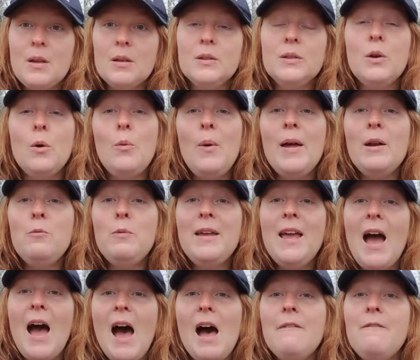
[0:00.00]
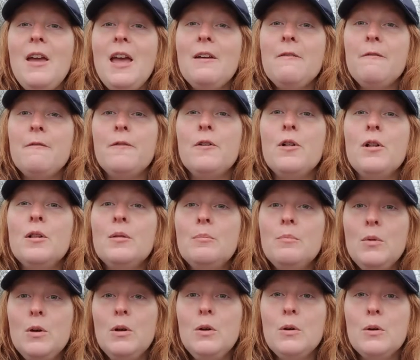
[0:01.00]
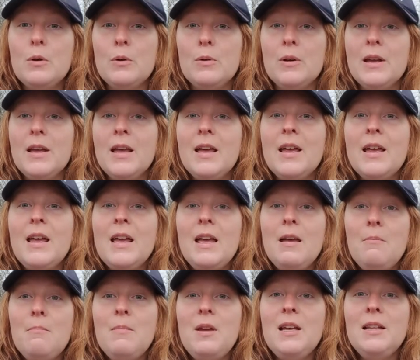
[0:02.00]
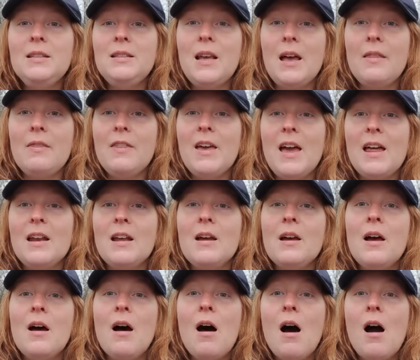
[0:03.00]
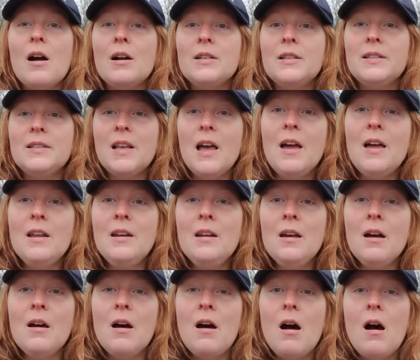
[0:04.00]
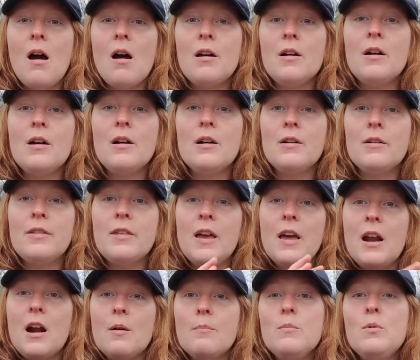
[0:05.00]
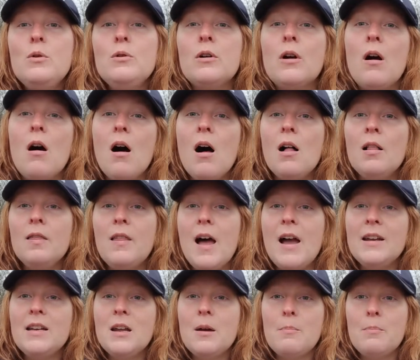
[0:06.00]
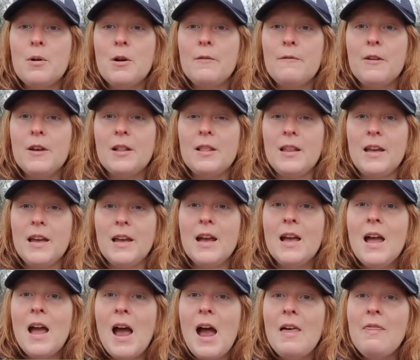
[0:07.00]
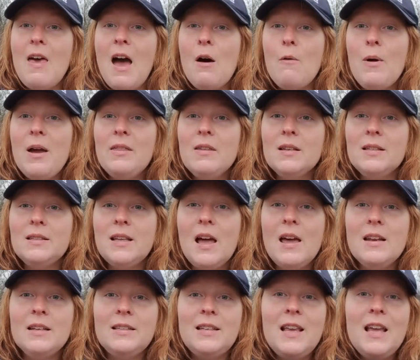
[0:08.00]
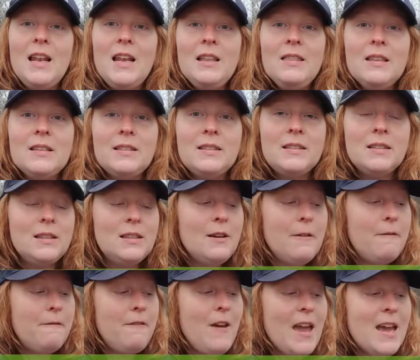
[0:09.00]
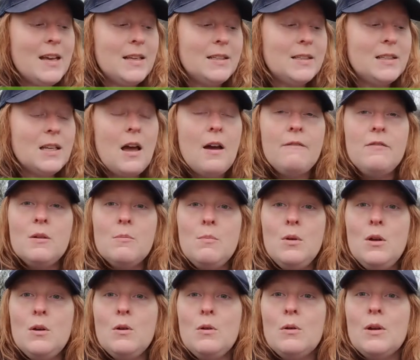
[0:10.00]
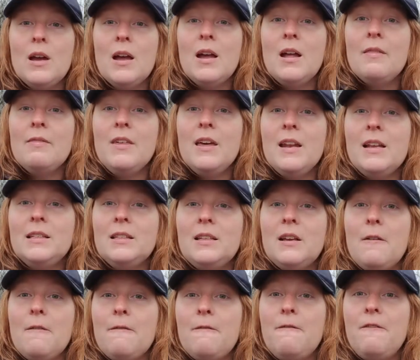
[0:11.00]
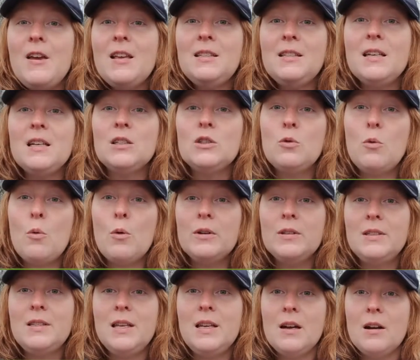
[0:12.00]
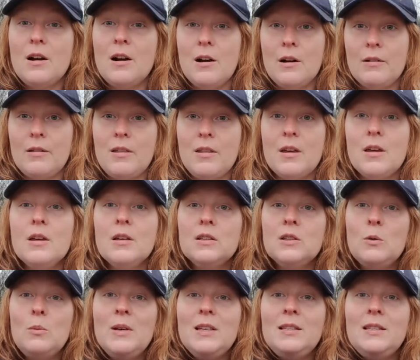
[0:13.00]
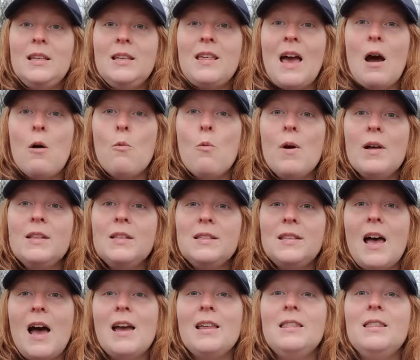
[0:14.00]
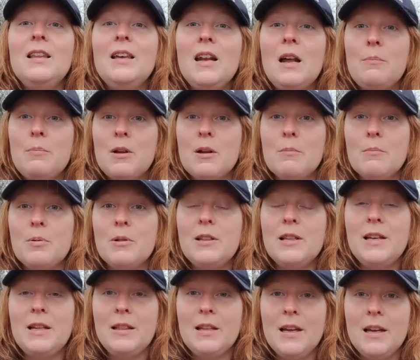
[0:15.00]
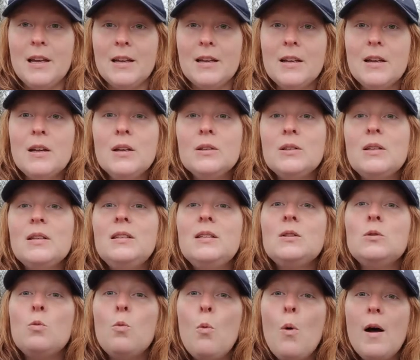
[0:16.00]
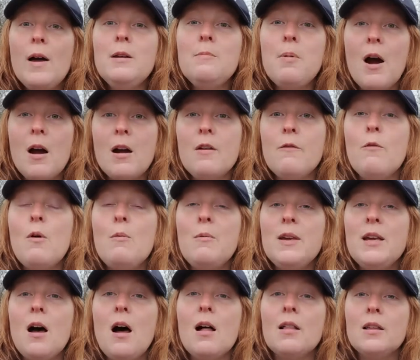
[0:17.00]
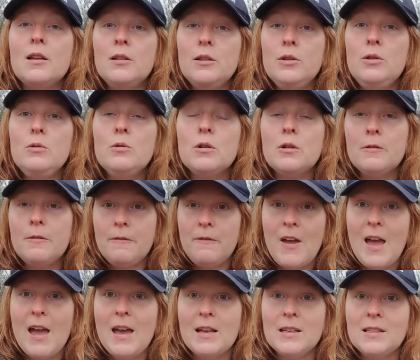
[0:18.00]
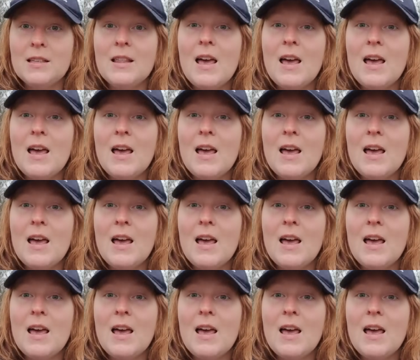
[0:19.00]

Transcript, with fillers: So when we have a full moon, it means that our sun, our Earth, and our moon are all lined up perfectly. And that way the sun is hitting the, the face of the moon that is facing towards the Earth. So we see that one side lit up completely. So this is one part of what we call a lunar phase.